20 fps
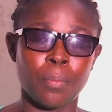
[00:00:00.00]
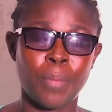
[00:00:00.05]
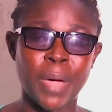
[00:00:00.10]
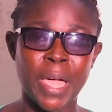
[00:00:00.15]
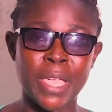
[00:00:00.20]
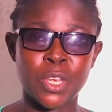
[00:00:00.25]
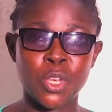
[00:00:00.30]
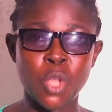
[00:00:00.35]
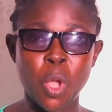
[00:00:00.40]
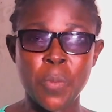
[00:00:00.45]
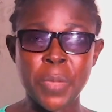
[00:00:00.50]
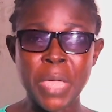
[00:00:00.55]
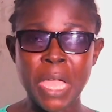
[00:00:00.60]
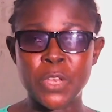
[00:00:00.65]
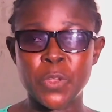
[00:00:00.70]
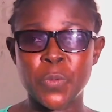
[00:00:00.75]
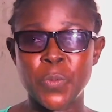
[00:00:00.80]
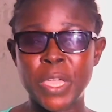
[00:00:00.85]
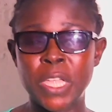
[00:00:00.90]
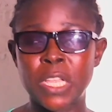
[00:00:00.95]
Binomial
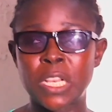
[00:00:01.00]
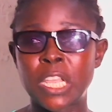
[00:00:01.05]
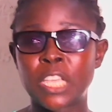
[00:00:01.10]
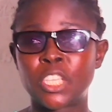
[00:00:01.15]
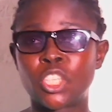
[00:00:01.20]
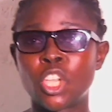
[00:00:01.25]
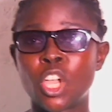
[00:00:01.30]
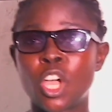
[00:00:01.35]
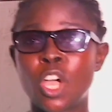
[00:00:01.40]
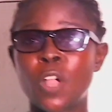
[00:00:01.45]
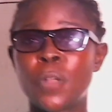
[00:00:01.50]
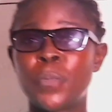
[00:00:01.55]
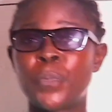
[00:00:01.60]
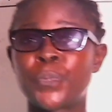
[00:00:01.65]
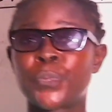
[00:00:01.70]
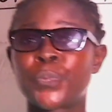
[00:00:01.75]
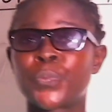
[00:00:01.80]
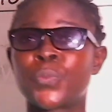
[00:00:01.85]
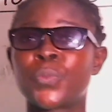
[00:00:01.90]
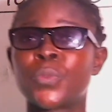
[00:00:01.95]
nomenclature
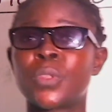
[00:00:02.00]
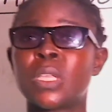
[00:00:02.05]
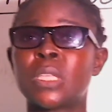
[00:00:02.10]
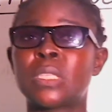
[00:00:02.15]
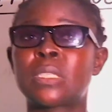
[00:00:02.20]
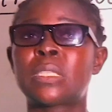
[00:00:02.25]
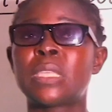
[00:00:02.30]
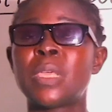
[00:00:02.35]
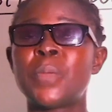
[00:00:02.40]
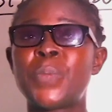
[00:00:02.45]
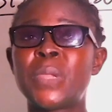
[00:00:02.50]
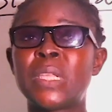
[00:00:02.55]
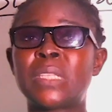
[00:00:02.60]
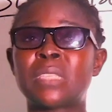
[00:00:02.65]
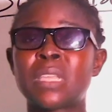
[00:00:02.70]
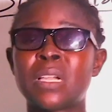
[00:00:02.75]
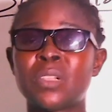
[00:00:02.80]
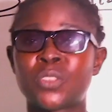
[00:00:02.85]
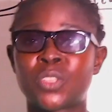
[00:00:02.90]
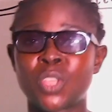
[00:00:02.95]
simply
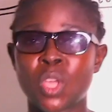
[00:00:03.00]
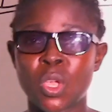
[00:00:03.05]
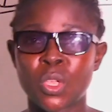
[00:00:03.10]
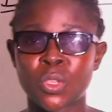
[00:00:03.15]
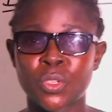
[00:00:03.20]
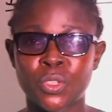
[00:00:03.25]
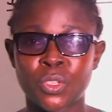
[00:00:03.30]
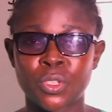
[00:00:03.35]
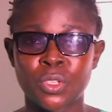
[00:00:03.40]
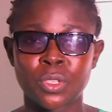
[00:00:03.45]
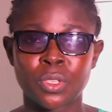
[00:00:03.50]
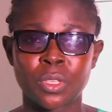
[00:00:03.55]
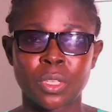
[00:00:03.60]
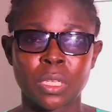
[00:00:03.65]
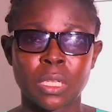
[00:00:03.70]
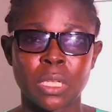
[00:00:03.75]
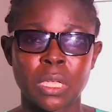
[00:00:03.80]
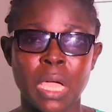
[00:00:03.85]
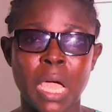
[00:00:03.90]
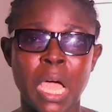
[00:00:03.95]
tells us,
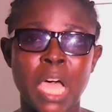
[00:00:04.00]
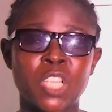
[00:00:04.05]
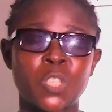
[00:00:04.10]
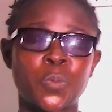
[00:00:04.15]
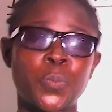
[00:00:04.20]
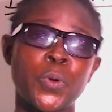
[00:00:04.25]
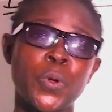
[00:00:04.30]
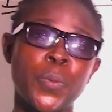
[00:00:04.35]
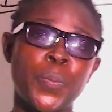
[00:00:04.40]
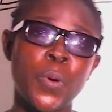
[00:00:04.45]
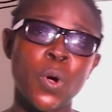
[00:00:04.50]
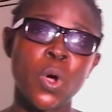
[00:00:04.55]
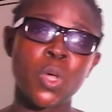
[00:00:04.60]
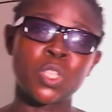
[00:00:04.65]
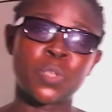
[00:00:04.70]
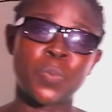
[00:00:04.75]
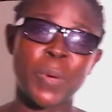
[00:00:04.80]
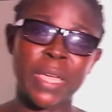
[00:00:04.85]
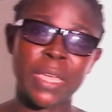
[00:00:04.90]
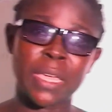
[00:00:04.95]
as
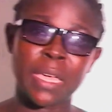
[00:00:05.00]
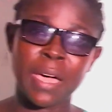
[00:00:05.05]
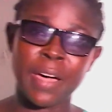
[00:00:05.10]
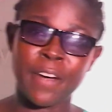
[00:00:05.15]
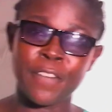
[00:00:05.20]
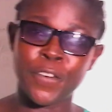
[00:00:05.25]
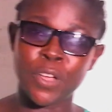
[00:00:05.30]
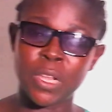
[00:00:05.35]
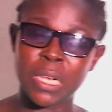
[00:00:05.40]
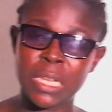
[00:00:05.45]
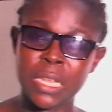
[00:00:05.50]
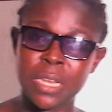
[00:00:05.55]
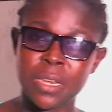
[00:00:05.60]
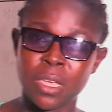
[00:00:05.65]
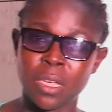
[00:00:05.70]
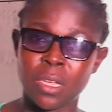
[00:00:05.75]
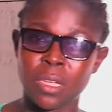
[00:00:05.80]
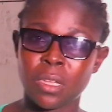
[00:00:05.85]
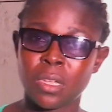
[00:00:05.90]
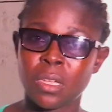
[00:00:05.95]
proposed by Calvin
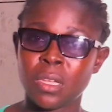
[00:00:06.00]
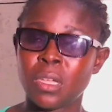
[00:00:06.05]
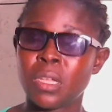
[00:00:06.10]
Linne,